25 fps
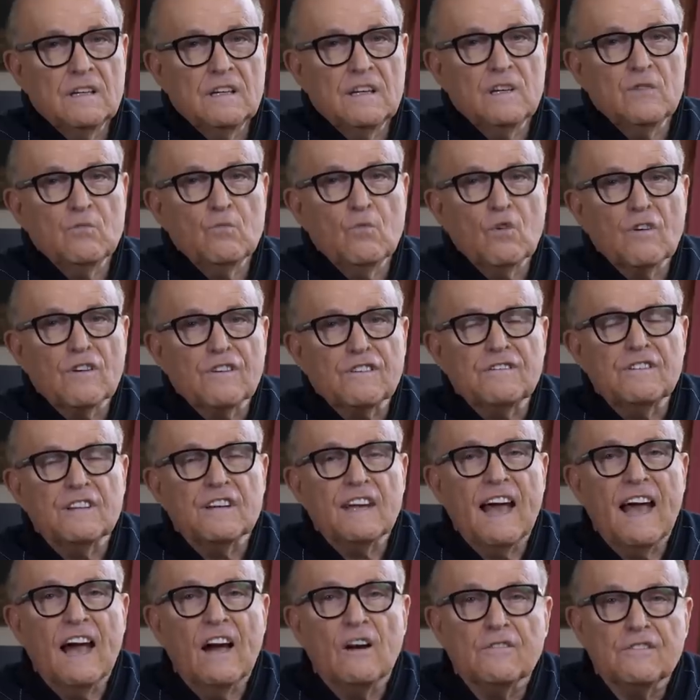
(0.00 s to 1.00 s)
It works in
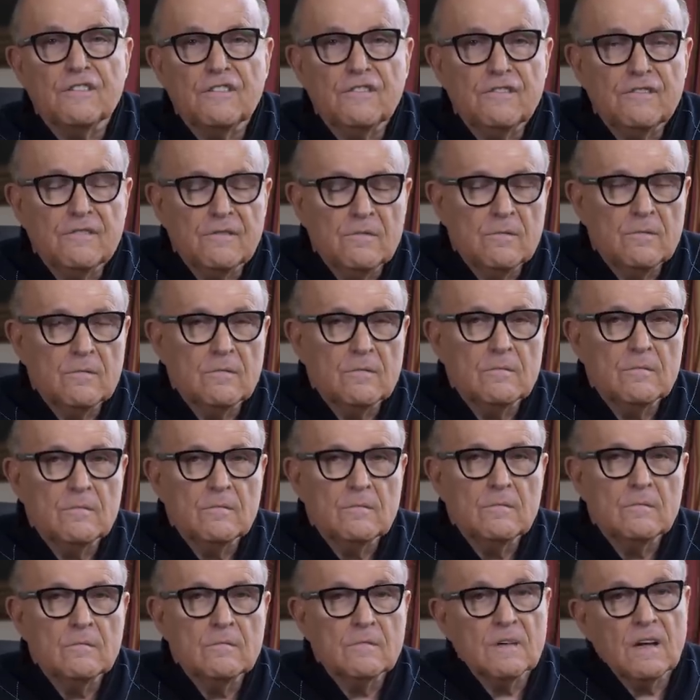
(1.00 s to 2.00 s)
houses,
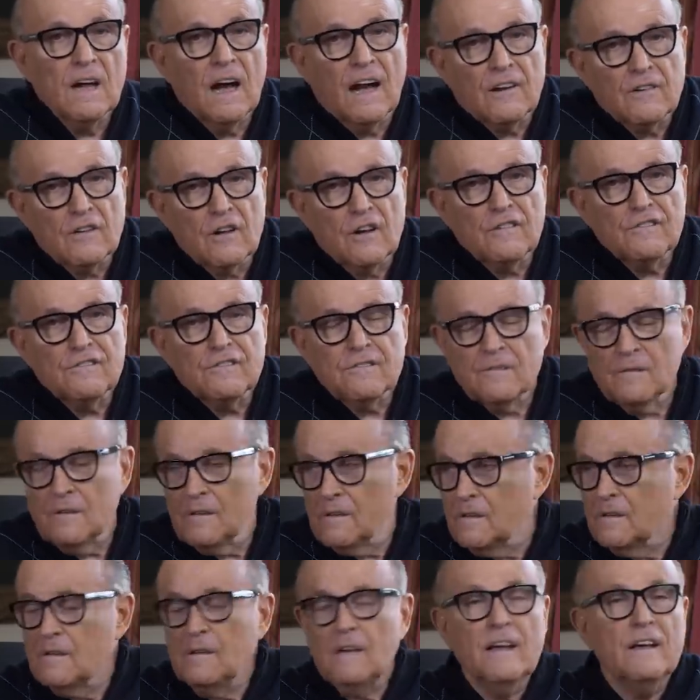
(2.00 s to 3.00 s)
condos,
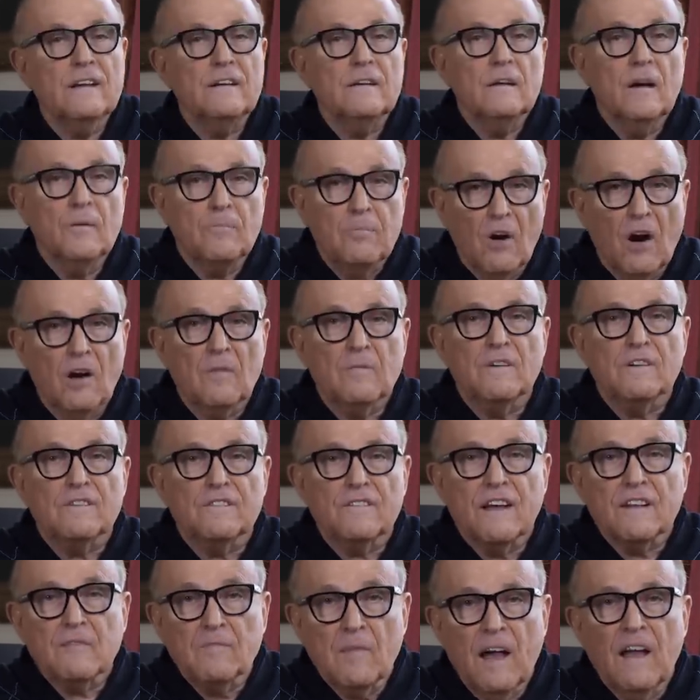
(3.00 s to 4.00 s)
and apartments
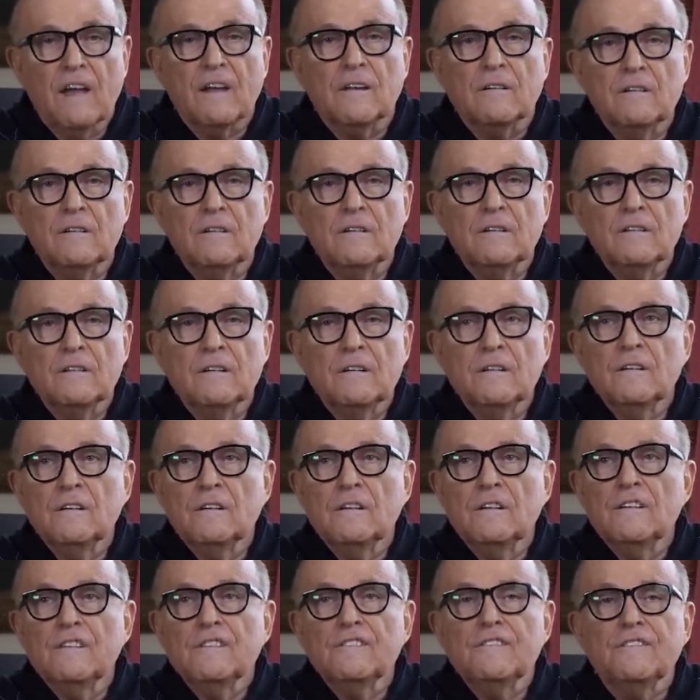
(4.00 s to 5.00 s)
like mine.
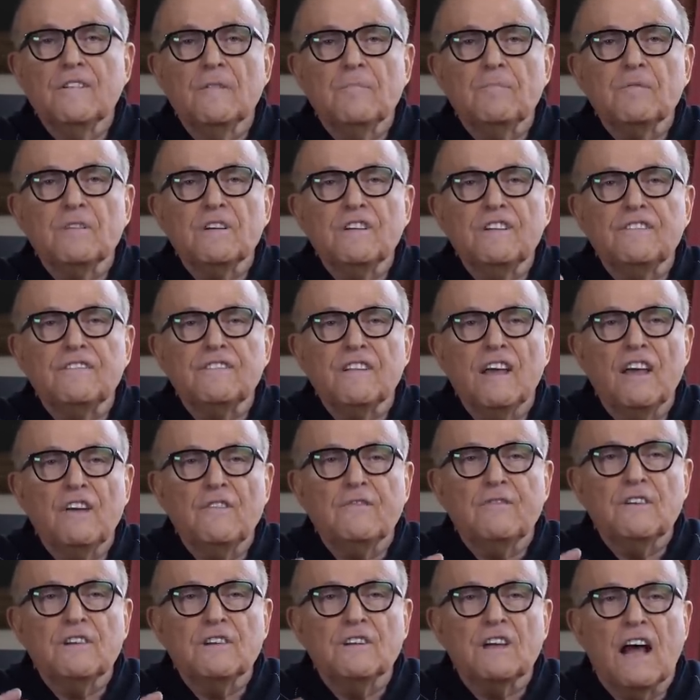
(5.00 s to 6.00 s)

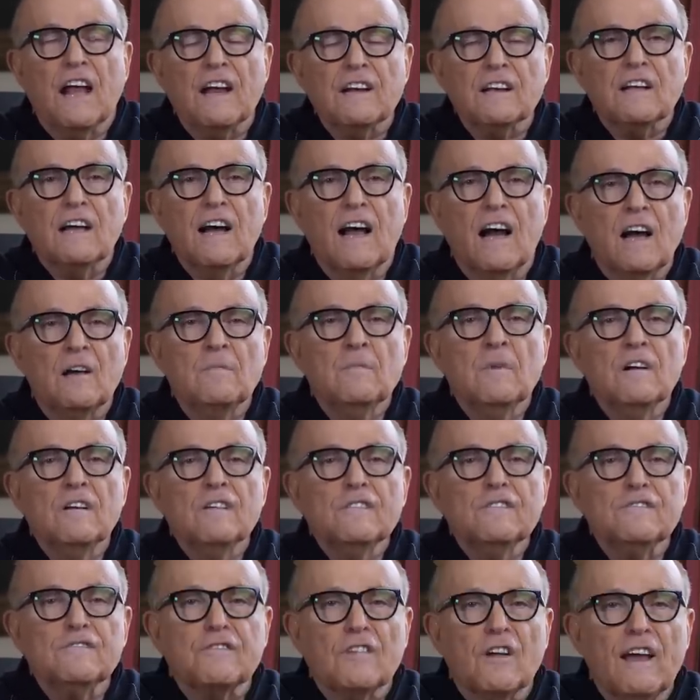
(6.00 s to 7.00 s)
SimpliSafe dot com
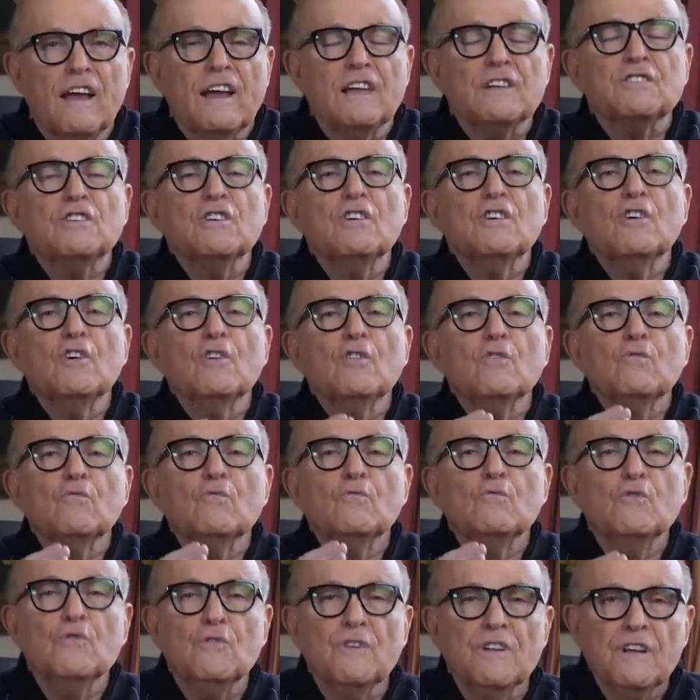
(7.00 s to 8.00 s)
slash
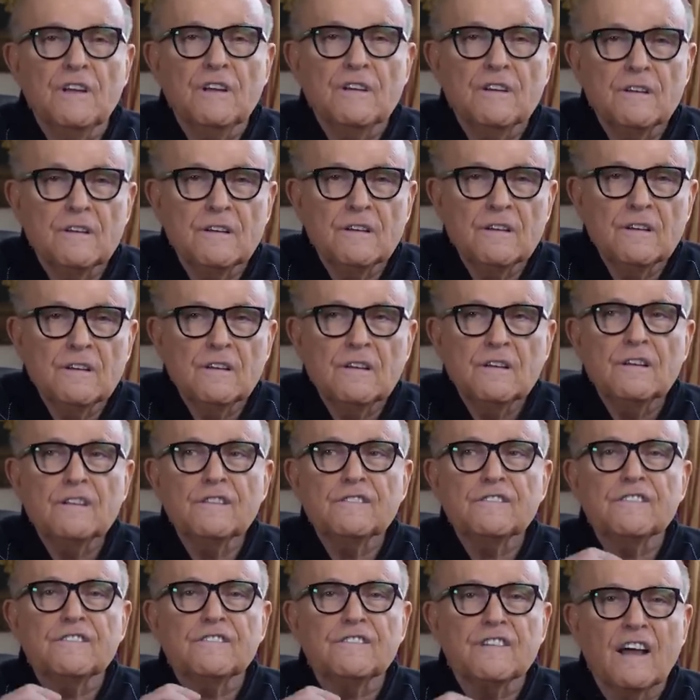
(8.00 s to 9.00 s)
Rudy
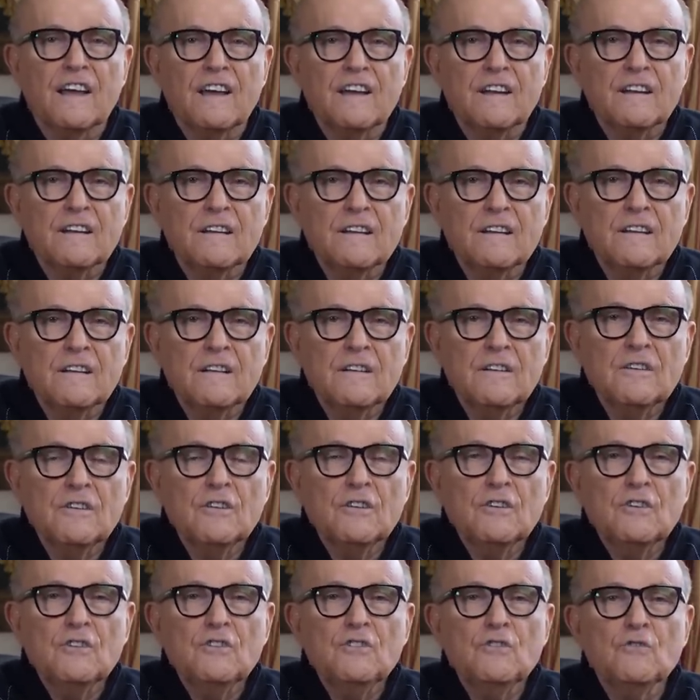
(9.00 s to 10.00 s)
is the site.
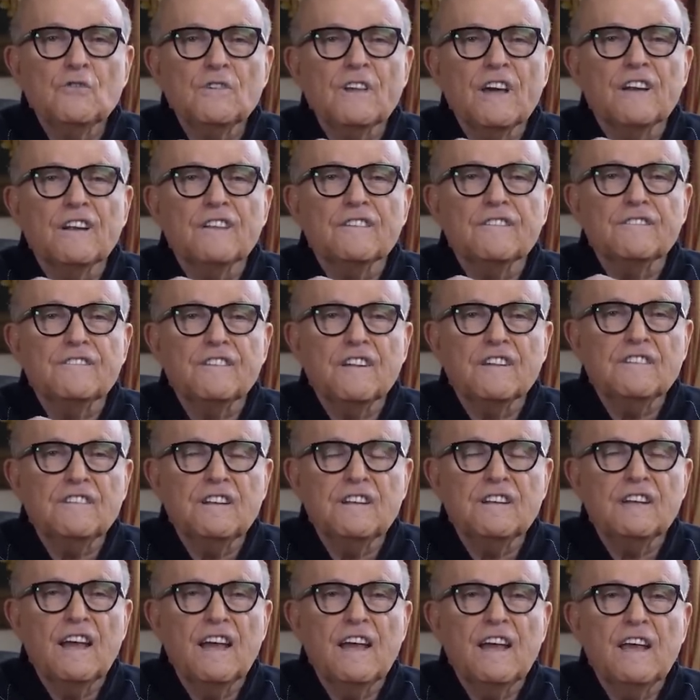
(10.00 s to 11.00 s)
You'll get a
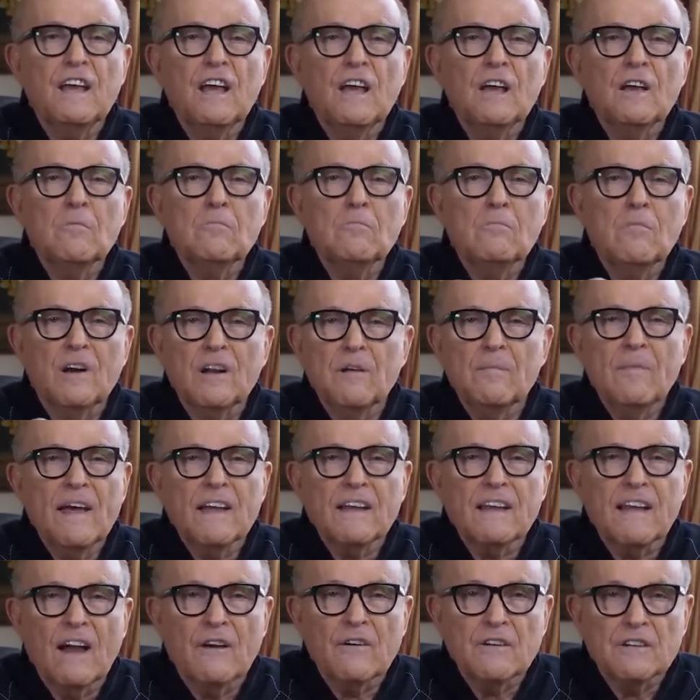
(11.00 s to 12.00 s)
sixty day
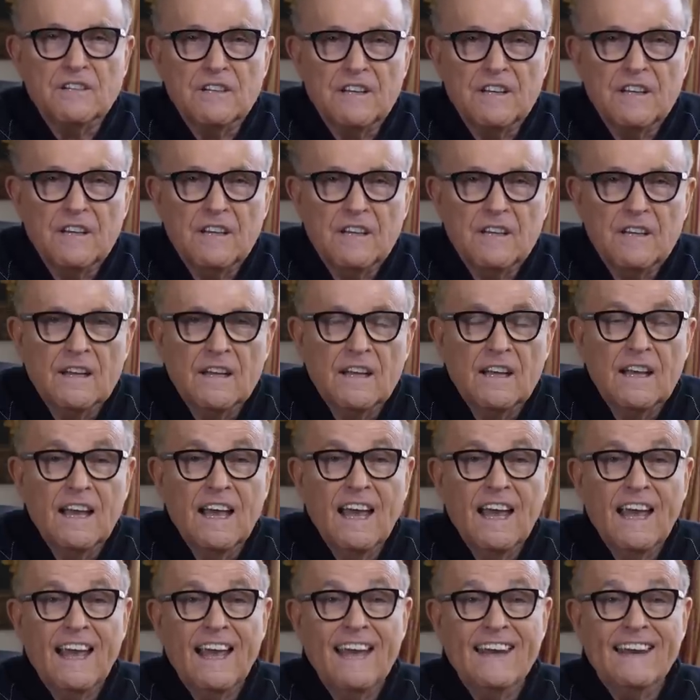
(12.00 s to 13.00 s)
money-back guarantee
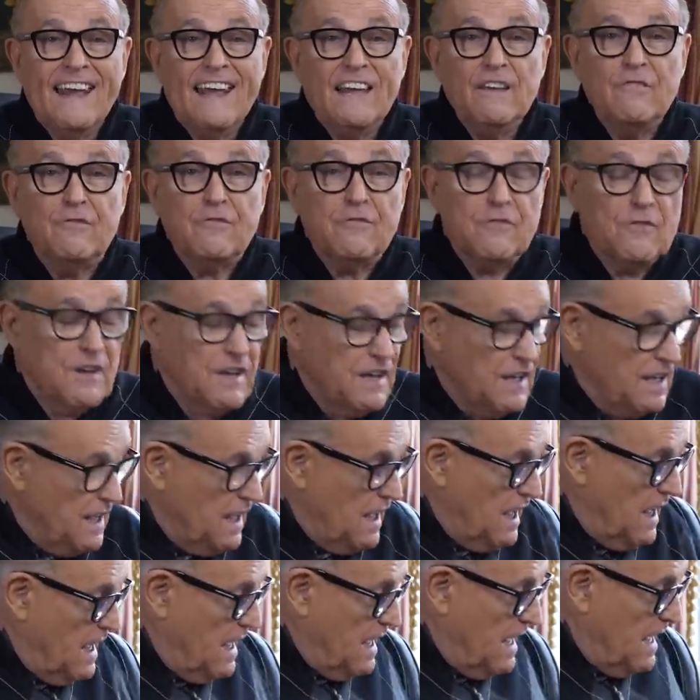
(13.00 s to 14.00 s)
and a
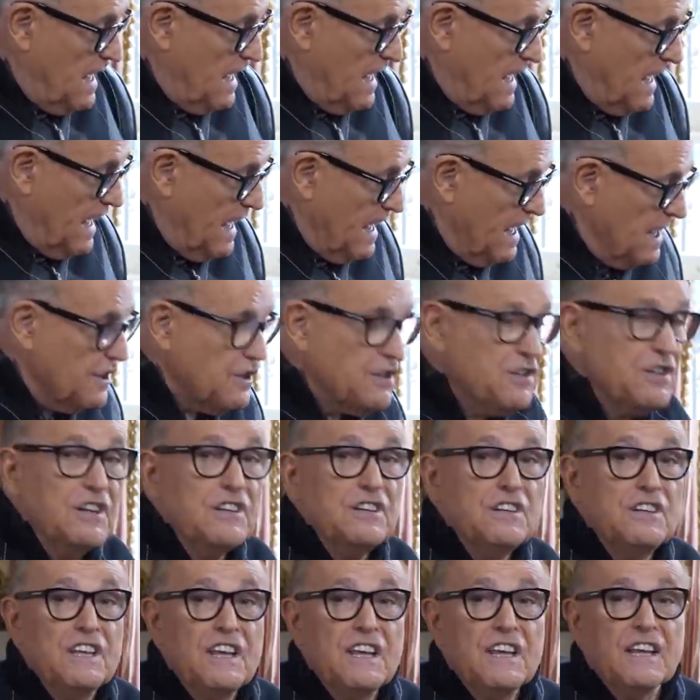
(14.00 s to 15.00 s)
free H
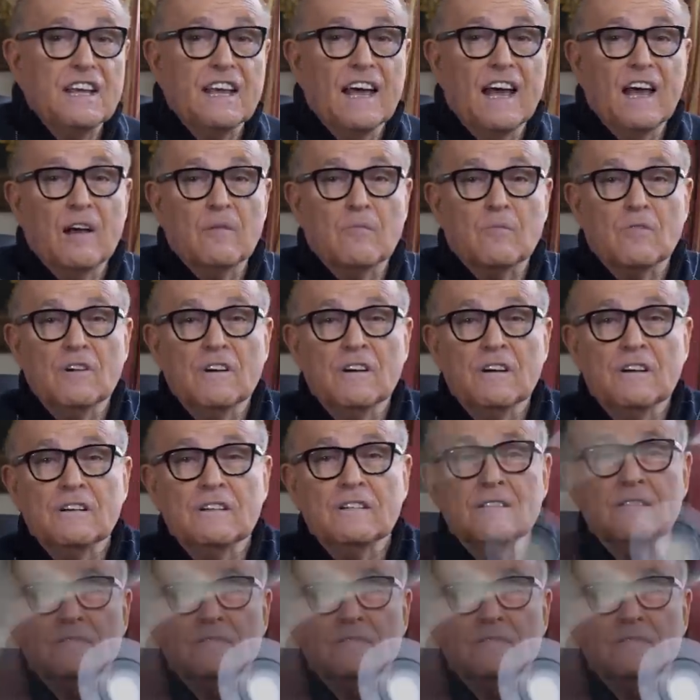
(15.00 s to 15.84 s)
D camera